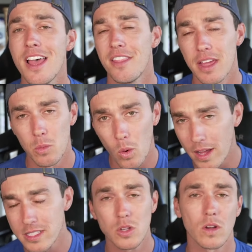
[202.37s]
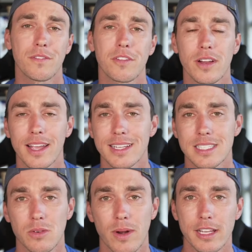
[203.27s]
then won 2 of 3
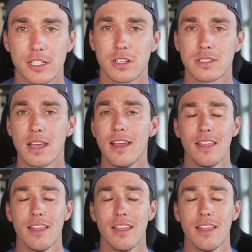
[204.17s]
against the Rangers.